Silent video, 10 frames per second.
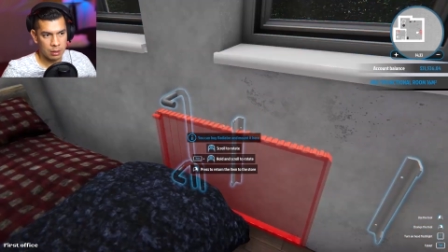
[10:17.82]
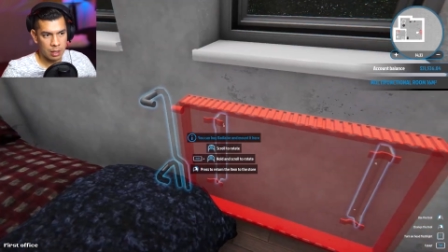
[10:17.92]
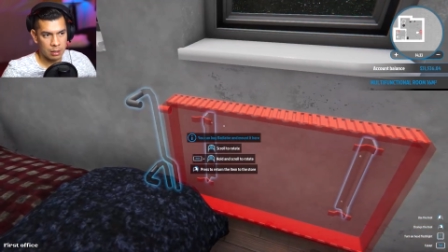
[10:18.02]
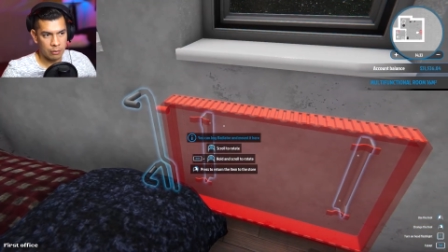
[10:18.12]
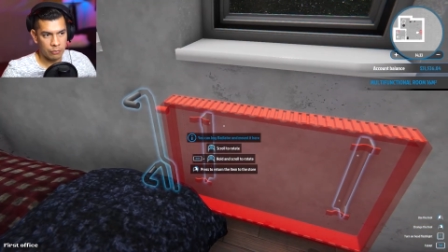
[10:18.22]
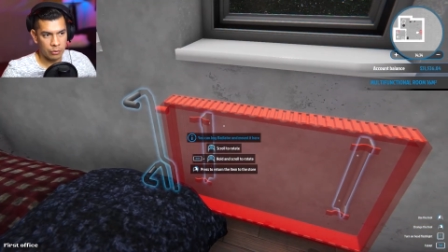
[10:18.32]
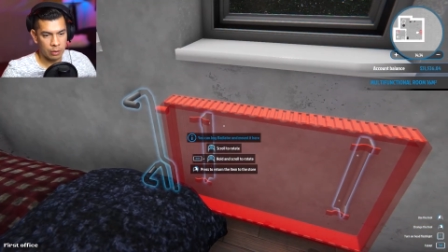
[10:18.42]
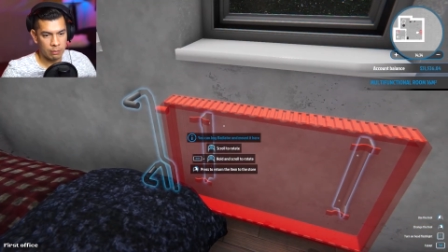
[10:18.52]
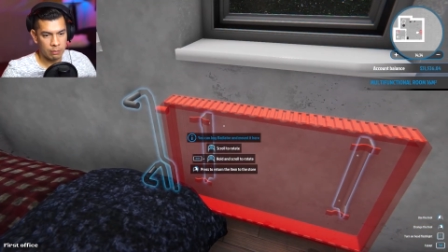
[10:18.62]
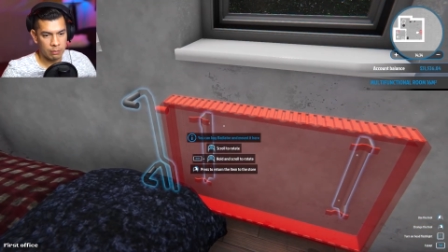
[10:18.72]
Not enough
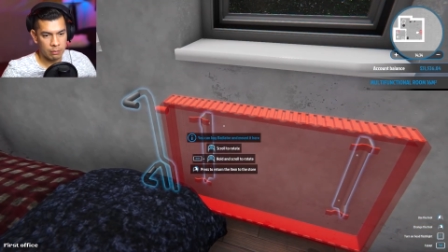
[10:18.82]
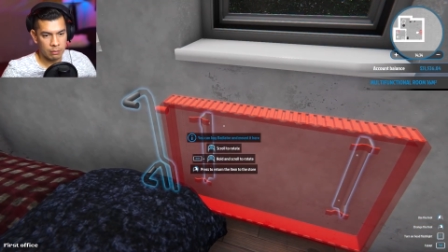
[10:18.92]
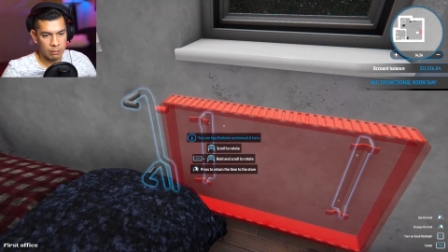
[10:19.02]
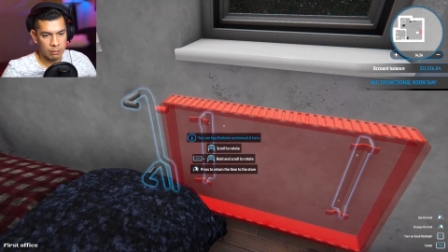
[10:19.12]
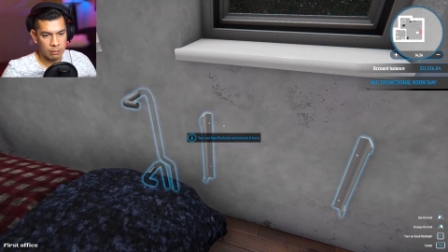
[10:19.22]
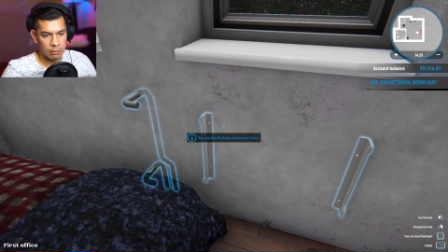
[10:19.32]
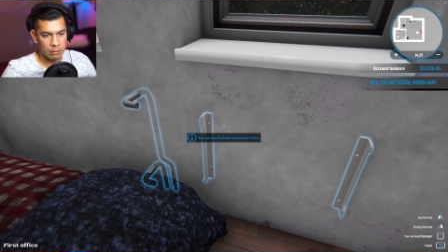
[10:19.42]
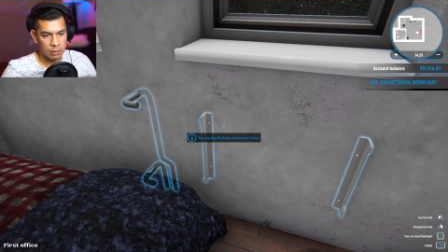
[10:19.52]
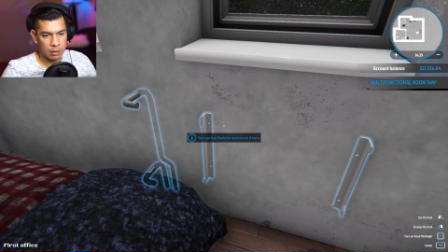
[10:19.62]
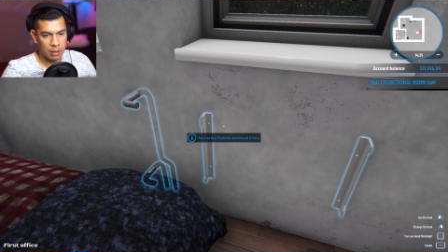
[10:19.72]
room?
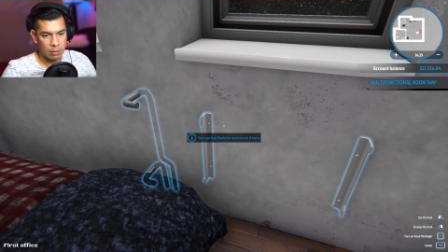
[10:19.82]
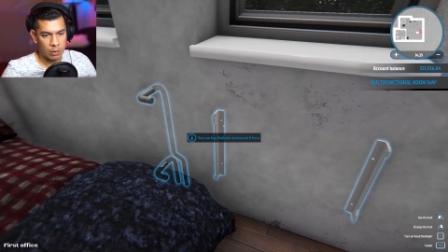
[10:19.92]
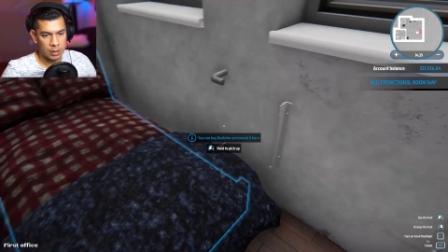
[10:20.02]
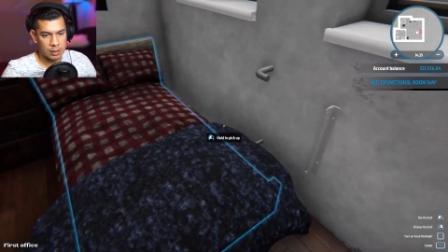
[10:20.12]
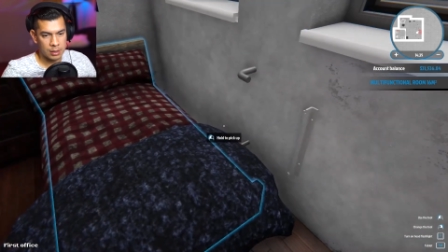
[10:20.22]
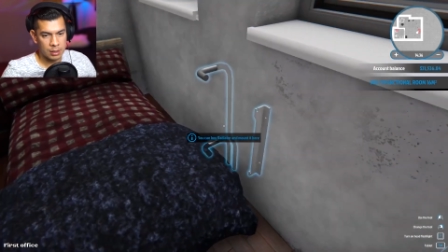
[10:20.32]
Oh, what?